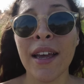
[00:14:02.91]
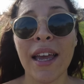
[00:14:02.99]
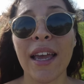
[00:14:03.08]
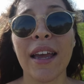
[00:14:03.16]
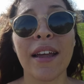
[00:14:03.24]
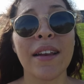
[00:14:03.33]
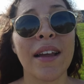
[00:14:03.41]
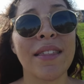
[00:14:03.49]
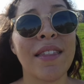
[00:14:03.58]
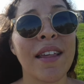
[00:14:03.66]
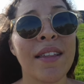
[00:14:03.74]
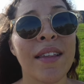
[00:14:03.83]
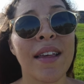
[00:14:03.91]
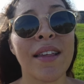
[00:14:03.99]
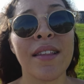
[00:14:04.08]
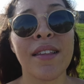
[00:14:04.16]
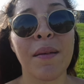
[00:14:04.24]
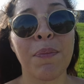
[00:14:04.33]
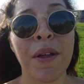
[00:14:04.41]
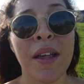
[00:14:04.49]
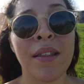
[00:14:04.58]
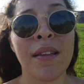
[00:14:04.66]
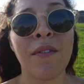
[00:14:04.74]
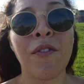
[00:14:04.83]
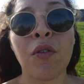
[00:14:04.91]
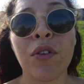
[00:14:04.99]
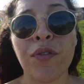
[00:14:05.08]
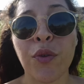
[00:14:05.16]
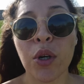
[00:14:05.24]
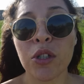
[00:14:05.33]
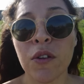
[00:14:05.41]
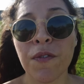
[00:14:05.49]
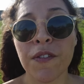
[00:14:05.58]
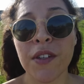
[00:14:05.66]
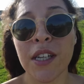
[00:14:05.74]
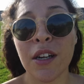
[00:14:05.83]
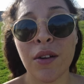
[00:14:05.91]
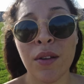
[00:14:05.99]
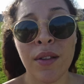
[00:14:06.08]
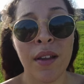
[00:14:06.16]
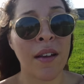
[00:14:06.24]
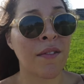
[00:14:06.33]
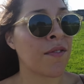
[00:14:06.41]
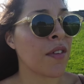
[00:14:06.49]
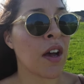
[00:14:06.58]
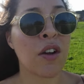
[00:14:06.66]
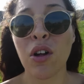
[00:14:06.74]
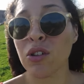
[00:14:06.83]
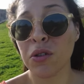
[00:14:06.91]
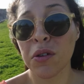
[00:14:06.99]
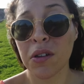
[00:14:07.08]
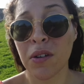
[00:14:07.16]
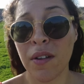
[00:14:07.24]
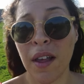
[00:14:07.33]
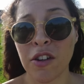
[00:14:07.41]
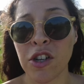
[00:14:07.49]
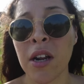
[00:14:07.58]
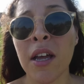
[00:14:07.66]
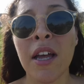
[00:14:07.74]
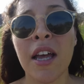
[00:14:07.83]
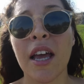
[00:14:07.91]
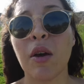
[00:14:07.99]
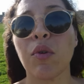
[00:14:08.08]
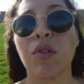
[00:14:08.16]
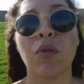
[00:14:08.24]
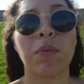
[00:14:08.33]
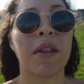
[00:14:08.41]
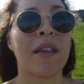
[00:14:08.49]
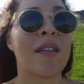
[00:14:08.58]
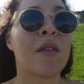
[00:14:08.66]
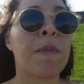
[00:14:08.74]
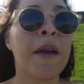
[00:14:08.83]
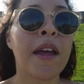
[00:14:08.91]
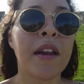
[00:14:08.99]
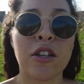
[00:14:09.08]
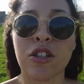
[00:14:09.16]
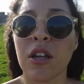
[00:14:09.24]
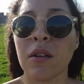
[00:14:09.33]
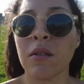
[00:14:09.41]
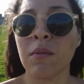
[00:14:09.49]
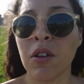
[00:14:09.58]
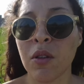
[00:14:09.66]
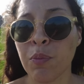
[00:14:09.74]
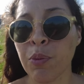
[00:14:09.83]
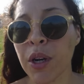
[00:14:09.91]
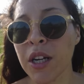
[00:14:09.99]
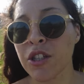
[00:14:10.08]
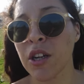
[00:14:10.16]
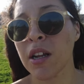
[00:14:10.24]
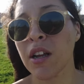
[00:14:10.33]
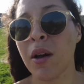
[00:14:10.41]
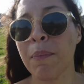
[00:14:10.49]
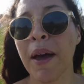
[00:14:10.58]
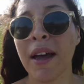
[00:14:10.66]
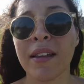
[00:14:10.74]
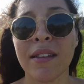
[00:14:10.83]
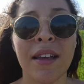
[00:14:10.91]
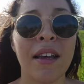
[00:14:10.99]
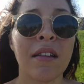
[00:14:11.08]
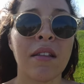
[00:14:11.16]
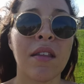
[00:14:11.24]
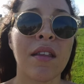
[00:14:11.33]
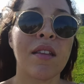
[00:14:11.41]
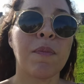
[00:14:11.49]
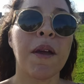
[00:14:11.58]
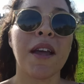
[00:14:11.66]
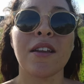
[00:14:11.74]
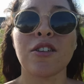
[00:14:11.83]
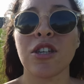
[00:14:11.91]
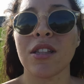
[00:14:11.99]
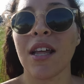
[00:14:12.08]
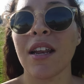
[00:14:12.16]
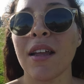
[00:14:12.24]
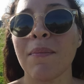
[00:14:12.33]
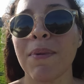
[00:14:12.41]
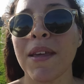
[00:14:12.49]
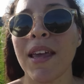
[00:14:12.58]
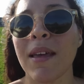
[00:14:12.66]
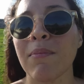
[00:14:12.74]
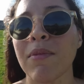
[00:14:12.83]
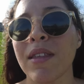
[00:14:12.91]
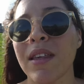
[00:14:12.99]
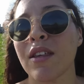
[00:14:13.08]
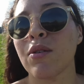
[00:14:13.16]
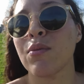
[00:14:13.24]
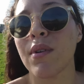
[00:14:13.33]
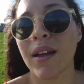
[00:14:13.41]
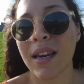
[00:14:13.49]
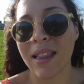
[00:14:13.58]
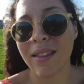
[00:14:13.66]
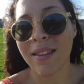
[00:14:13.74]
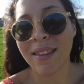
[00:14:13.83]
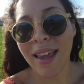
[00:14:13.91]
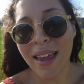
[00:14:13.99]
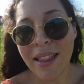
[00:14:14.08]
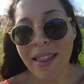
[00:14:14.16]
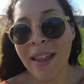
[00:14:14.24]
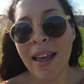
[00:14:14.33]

And this is a place of over 450 years of a cultural intersection. It was owned by the Spanish and to the British, and it got back in the hands of the Spanish, and then it became the United States.